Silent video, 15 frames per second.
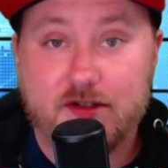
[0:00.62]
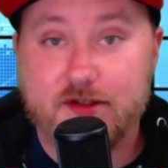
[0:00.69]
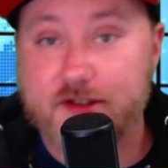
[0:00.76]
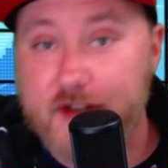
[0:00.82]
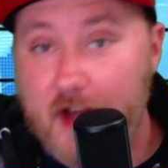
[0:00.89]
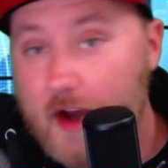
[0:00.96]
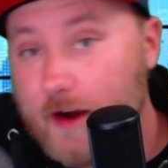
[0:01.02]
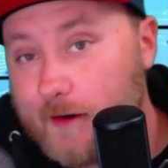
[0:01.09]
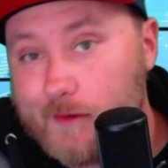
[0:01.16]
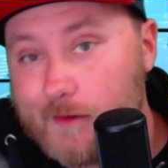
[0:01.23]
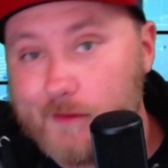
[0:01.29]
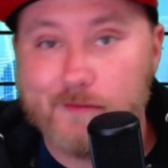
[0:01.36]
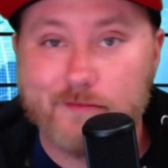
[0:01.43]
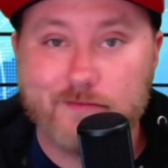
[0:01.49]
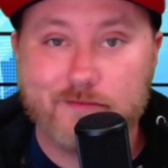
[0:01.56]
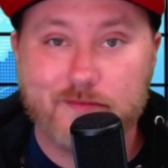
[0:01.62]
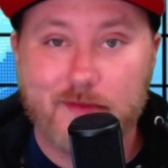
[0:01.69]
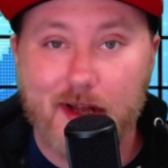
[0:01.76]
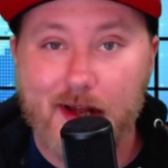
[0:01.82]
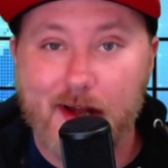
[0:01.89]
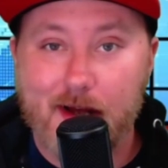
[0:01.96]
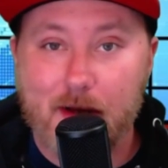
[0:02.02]
So,
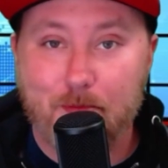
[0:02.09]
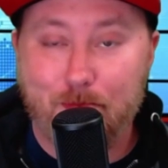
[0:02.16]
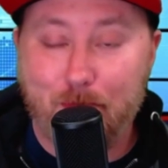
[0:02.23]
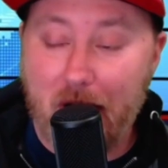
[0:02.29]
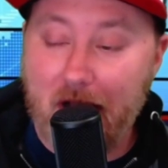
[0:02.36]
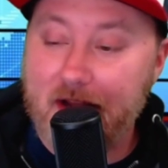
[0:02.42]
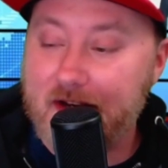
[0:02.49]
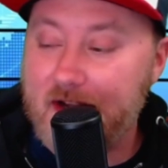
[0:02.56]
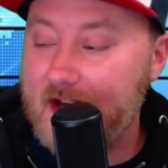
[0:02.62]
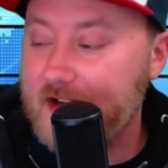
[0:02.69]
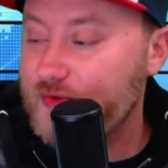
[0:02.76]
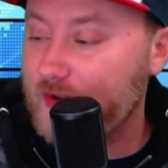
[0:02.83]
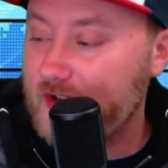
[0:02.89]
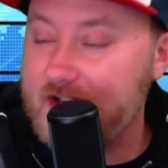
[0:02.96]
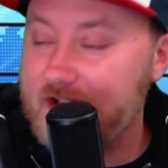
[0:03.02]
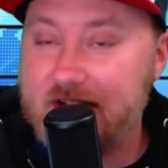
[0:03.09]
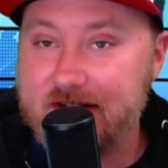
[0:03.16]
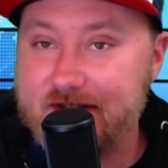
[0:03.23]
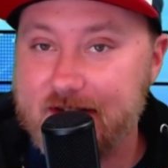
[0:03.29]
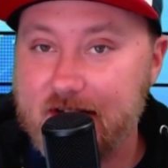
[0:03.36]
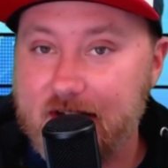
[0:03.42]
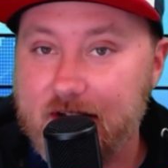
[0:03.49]
Biden has
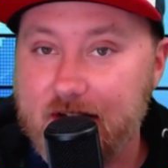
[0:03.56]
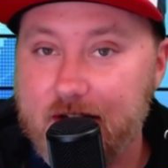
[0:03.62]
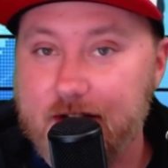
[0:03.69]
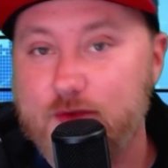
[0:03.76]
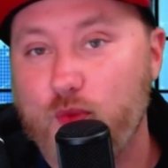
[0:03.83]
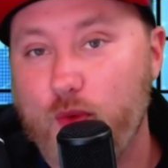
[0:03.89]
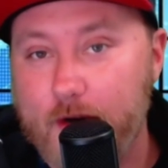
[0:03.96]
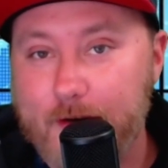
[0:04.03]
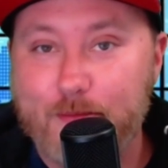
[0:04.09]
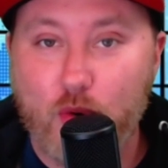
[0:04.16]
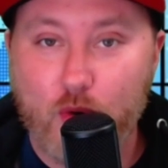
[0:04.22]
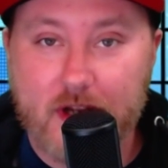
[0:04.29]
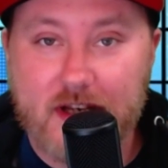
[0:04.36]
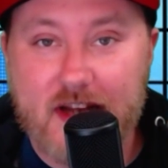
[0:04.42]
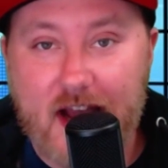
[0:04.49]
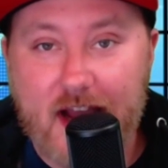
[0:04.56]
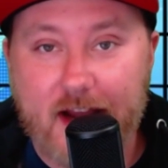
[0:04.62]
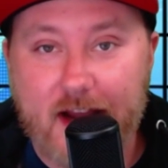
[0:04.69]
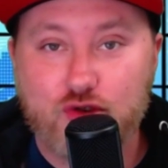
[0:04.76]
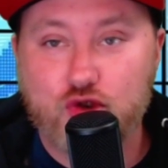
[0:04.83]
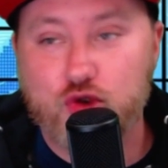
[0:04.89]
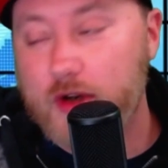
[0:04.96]
released his
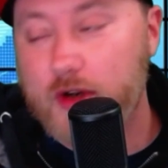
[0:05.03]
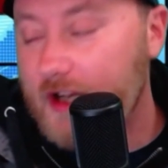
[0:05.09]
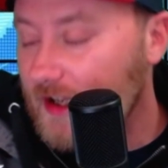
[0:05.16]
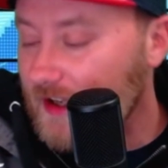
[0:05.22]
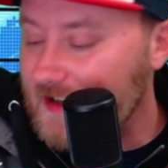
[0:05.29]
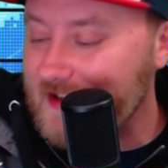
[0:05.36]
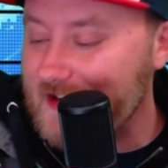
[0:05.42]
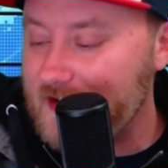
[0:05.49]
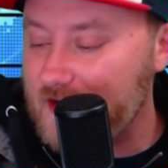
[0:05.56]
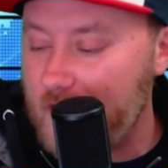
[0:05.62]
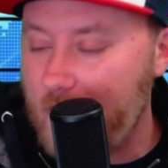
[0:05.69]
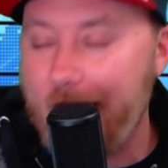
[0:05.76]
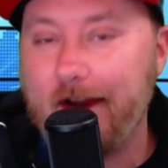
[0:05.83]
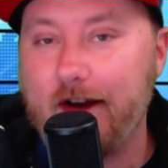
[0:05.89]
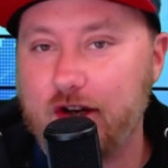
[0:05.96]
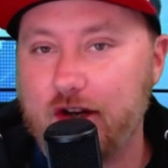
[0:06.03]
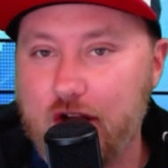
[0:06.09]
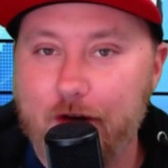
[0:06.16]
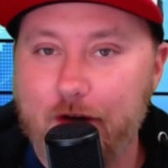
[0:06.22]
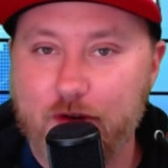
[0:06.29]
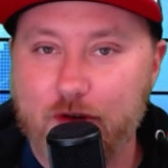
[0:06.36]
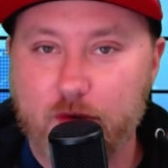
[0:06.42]
$1.9 trillion
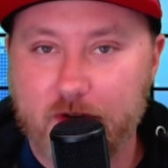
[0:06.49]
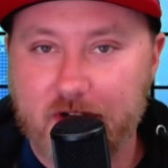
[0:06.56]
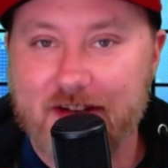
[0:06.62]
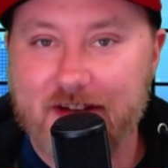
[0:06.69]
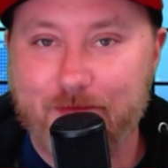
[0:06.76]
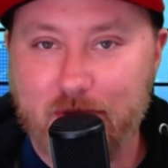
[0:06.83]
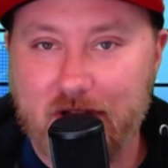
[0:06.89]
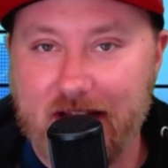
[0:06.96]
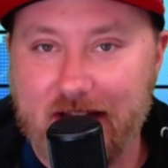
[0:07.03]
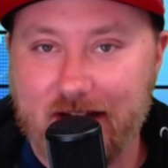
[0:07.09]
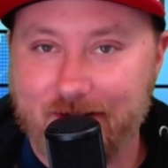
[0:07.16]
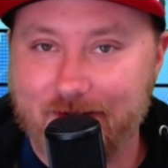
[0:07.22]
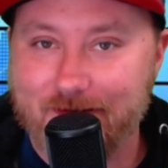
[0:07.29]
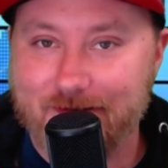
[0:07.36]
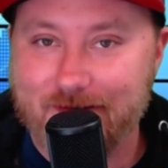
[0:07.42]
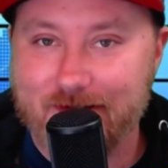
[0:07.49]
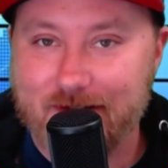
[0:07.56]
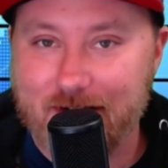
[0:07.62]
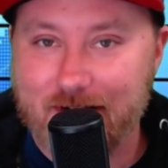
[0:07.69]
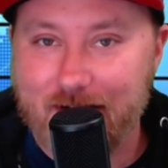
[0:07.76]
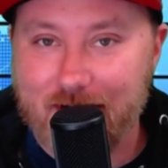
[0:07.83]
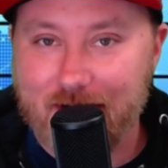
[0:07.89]
COVID relief plan.
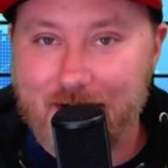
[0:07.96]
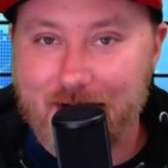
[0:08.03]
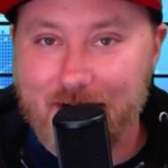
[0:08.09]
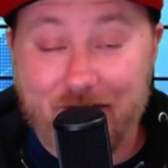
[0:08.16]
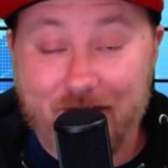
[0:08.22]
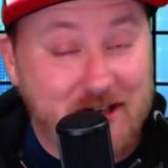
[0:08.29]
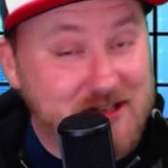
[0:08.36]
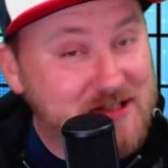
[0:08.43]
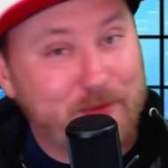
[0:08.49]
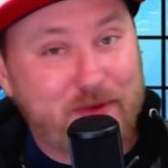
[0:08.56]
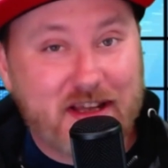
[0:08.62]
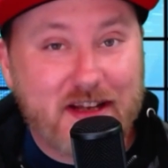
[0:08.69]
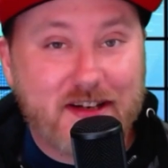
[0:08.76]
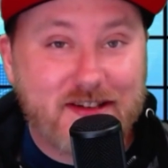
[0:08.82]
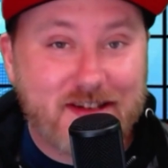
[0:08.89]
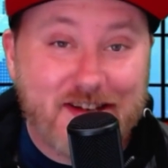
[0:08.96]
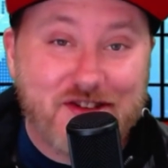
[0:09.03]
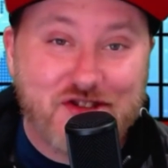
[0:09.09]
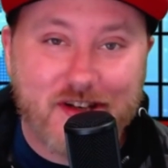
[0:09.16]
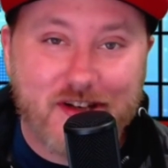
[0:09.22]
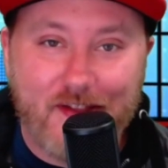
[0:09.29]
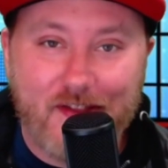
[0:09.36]
There's some
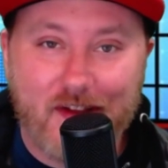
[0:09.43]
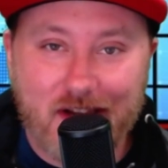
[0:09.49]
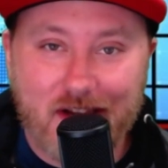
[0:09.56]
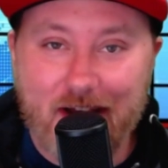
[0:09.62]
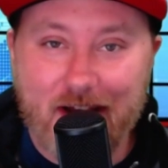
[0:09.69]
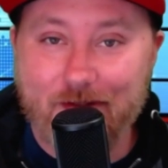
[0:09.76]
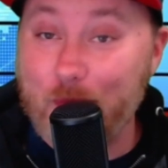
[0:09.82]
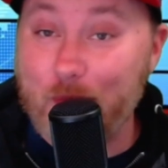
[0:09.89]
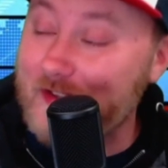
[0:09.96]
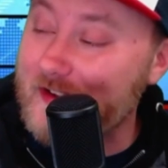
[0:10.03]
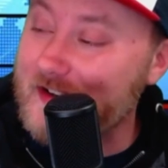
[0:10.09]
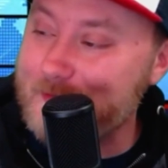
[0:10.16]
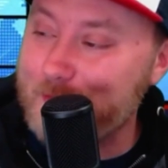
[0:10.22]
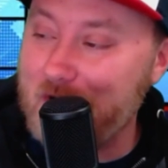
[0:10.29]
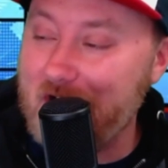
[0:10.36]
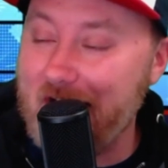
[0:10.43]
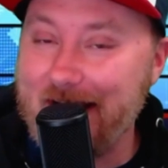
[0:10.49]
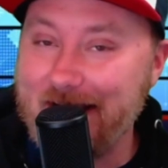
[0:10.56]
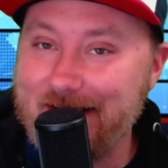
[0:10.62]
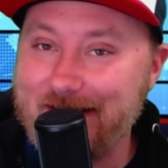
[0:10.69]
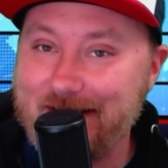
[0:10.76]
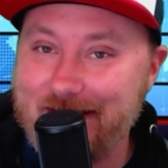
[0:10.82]
contention on the left with this
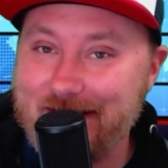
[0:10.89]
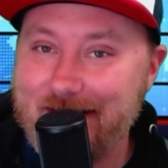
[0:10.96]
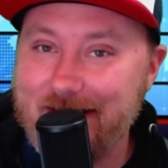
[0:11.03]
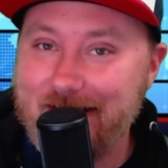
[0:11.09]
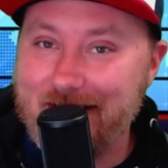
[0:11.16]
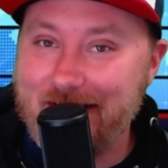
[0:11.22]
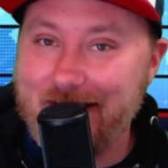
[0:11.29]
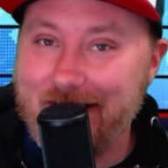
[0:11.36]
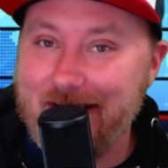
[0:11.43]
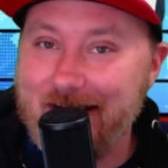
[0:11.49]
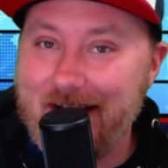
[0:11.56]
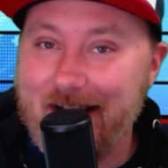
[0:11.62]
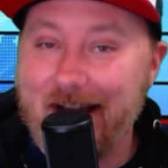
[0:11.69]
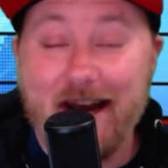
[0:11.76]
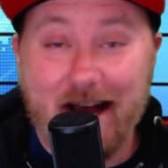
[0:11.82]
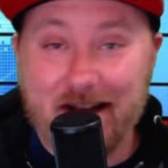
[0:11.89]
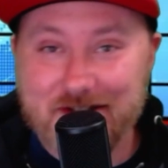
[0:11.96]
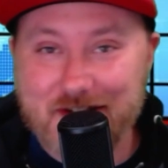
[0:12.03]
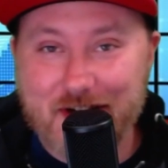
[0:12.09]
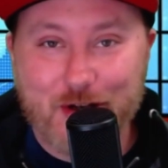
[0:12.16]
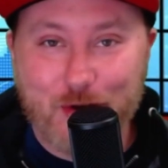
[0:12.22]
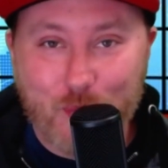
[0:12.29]
plan, and I'll
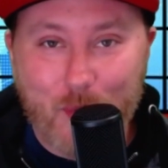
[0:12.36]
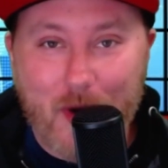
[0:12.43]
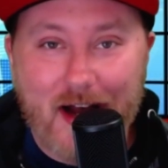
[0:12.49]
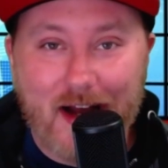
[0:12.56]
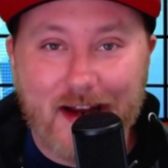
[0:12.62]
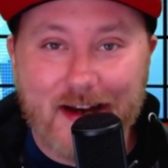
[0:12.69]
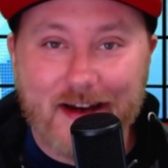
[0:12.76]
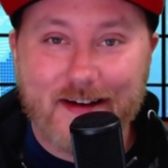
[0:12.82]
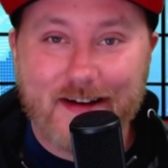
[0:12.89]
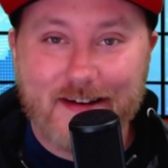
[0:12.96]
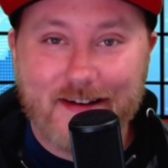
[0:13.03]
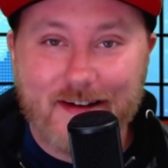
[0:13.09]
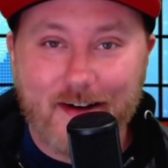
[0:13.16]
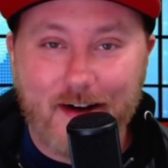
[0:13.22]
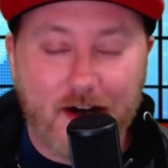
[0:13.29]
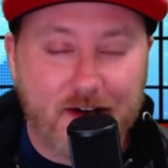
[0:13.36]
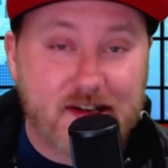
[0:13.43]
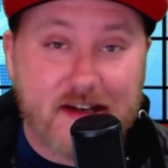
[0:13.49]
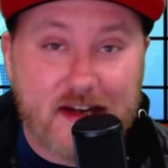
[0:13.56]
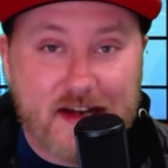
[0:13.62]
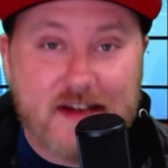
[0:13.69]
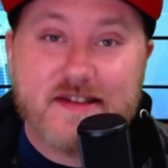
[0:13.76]
tell you why on
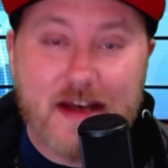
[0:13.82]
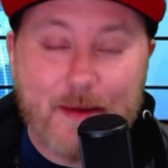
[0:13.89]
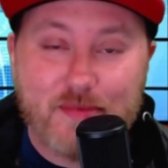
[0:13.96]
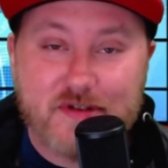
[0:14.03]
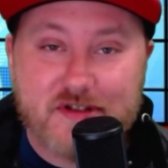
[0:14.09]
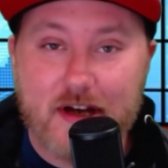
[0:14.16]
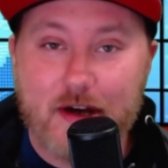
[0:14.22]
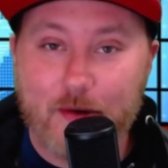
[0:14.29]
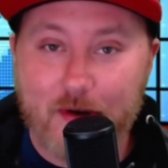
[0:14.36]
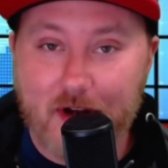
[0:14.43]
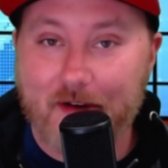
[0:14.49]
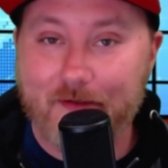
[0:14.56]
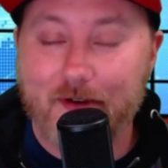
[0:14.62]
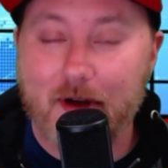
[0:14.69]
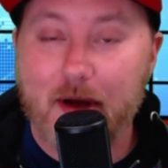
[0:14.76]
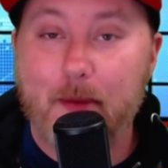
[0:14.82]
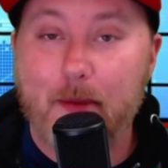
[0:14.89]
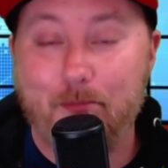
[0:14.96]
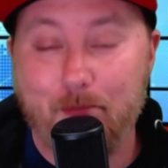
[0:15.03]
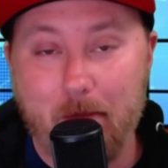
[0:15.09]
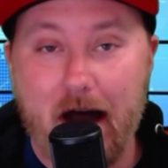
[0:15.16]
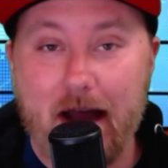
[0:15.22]
today's episode of
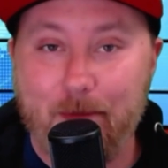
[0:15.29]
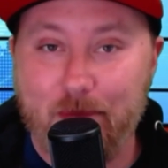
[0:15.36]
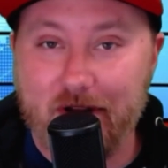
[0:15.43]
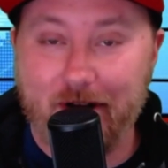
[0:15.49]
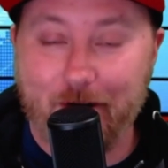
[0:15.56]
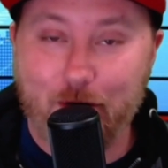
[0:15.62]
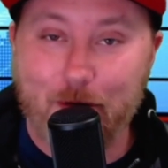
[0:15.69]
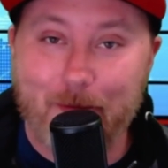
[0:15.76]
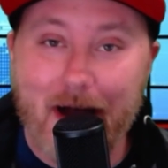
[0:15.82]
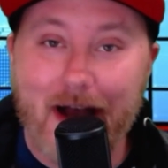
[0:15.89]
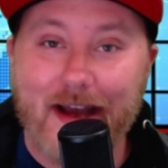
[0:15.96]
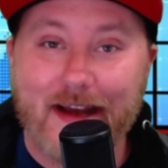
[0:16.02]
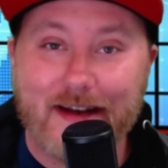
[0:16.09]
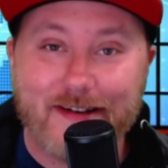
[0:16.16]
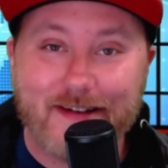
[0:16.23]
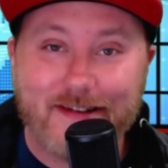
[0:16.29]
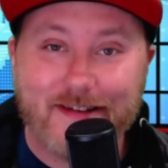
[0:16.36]
My Political Mind.